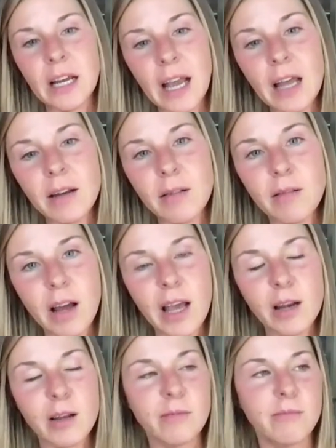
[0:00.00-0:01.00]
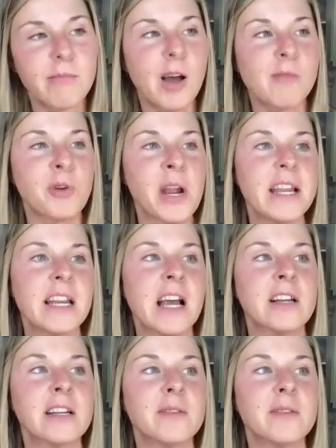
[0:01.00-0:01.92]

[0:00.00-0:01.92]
I had a breakdown.